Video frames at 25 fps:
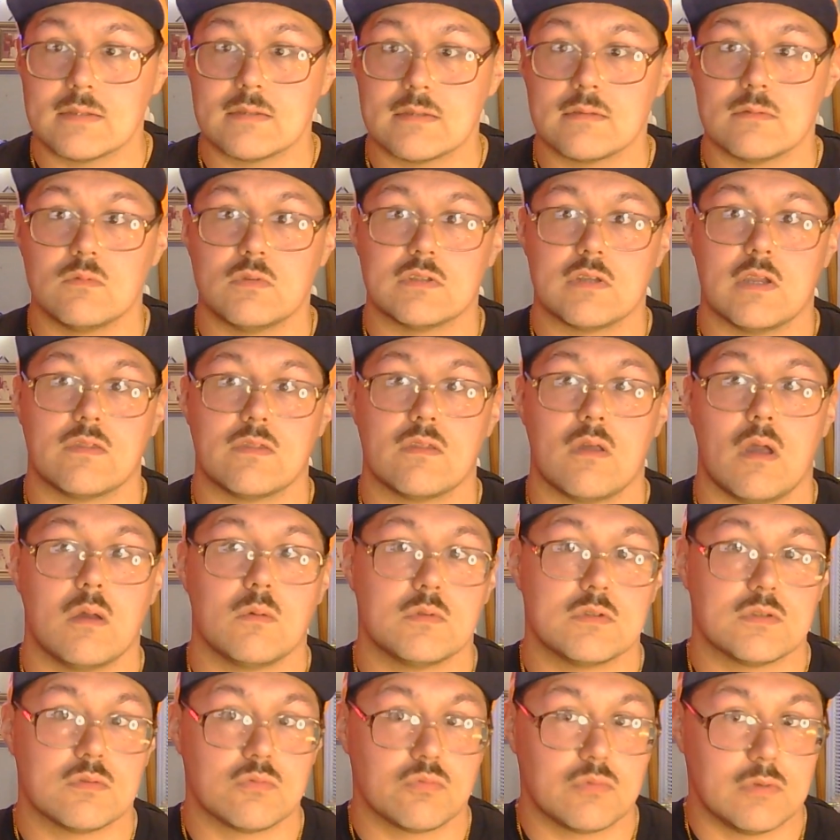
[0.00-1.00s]
which I thought
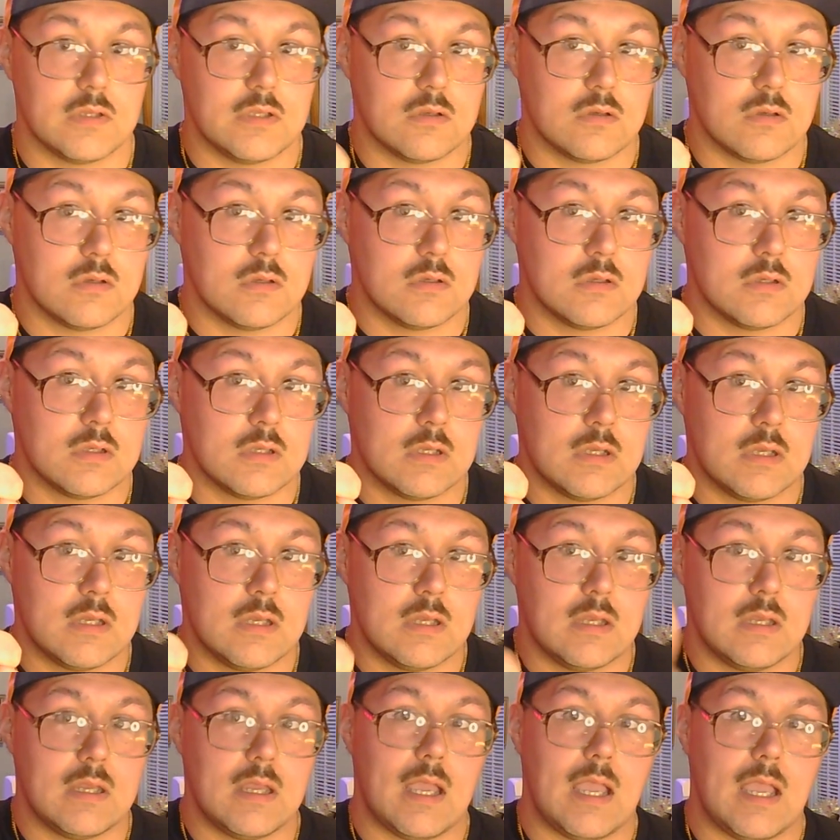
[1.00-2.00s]
was a really good
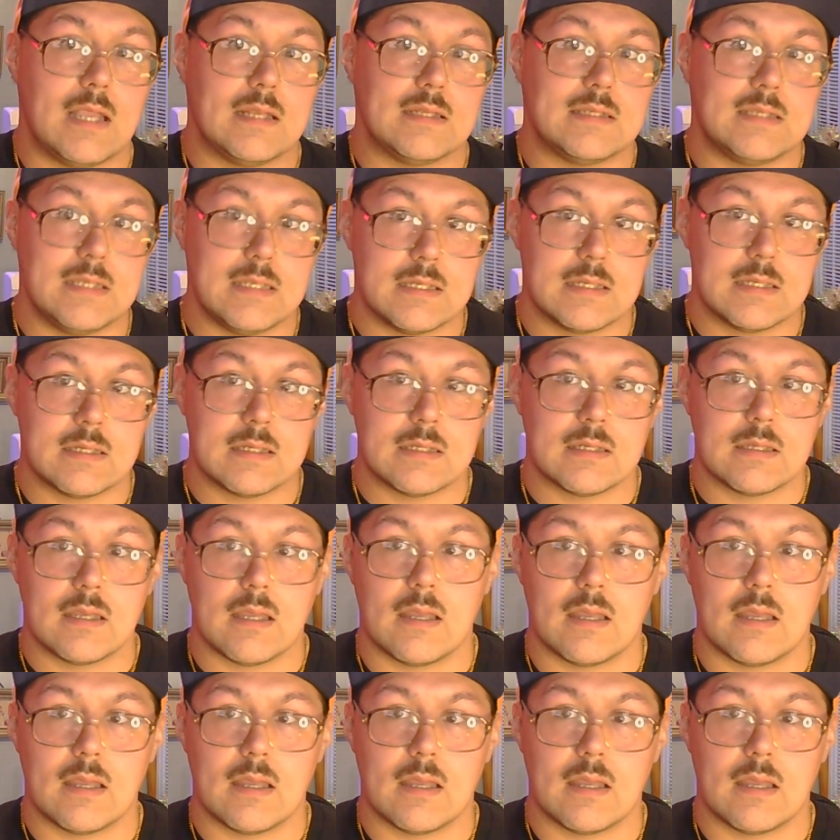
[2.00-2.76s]
idea.